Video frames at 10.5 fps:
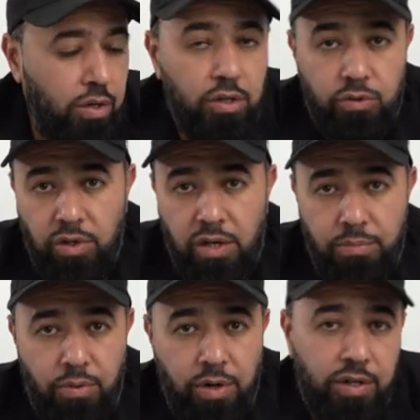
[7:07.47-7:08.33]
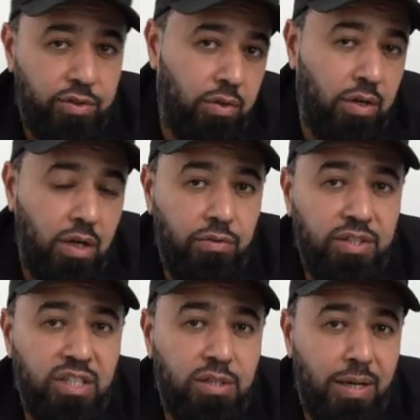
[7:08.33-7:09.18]
audio is really important, so I'm gonna
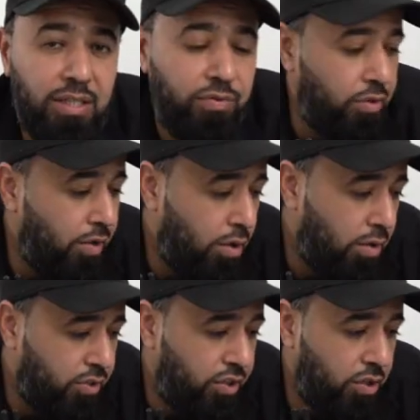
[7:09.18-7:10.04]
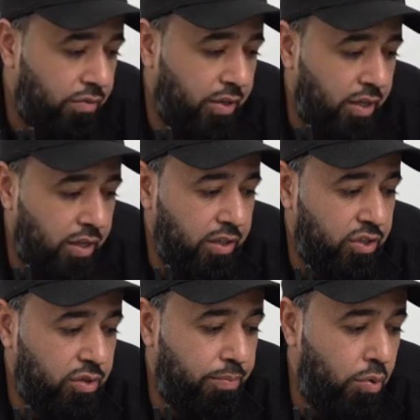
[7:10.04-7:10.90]
read the specs for you right off the sheet over here. It
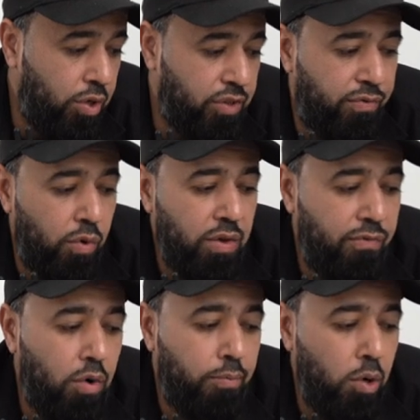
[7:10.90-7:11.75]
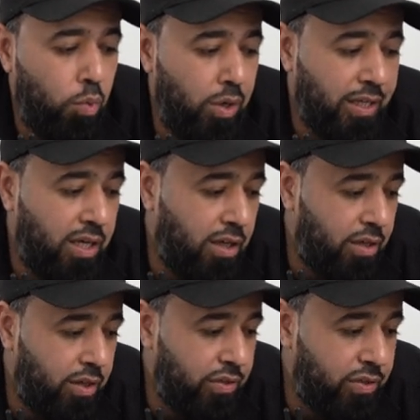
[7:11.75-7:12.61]
supports 44.1
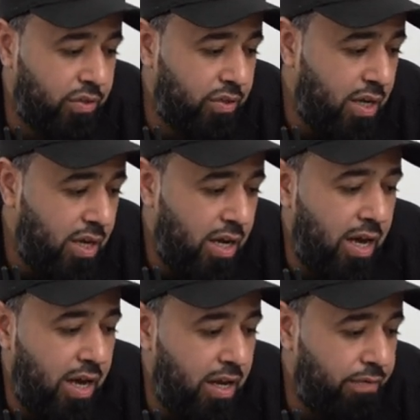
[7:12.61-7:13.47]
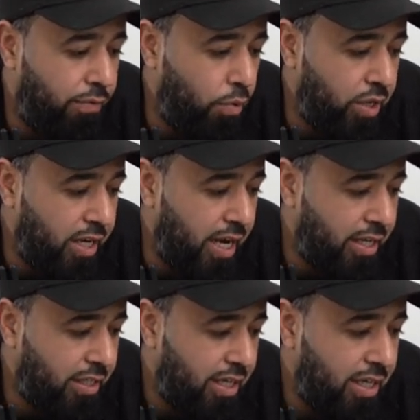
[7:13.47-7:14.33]
kilohertz and
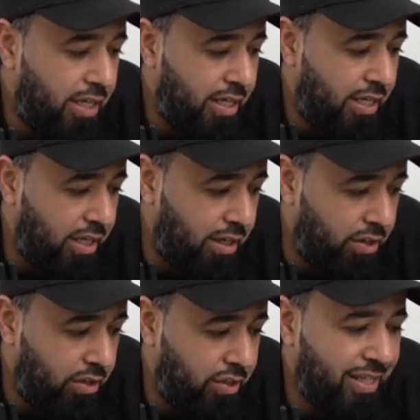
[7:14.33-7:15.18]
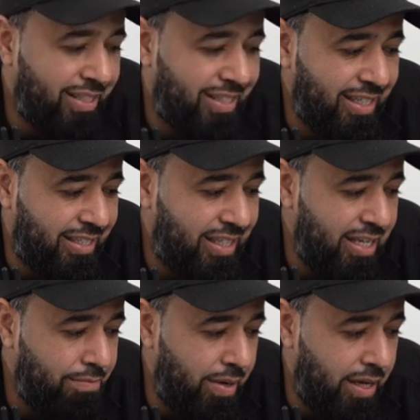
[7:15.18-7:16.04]
48 kilohertz,
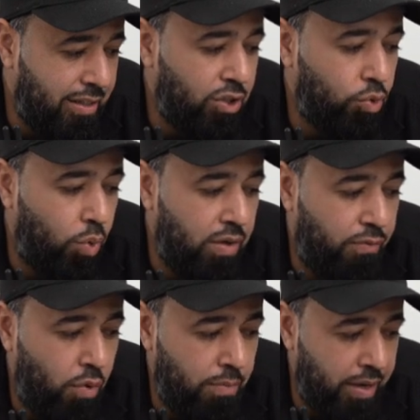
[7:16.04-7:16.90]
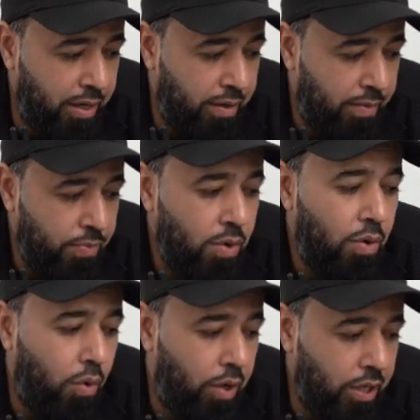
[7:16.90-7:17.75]
16-bit to 24-bit
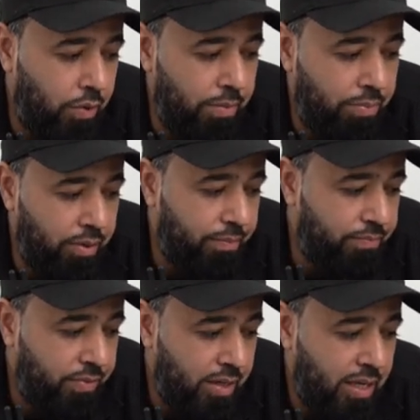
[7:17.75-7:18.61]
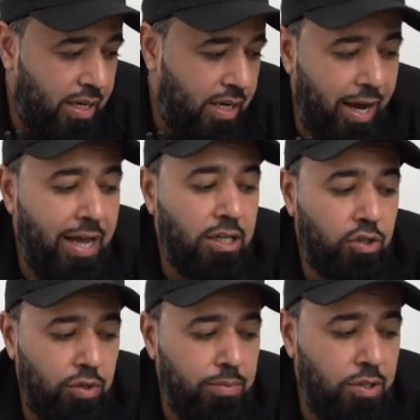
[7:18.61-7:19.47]
audio input. And it
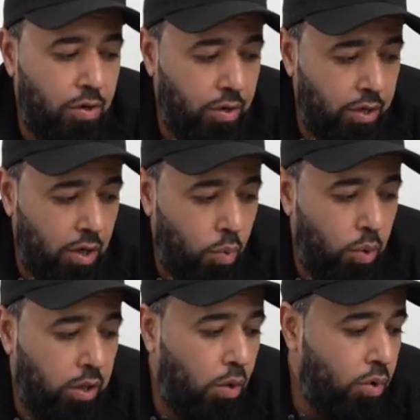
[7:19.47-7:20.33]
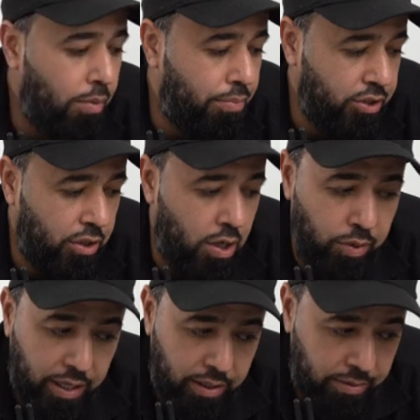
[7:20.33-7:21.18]
streams the audio with low compression
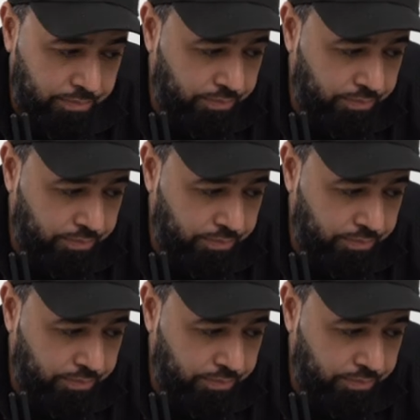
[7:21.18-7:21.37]
codec,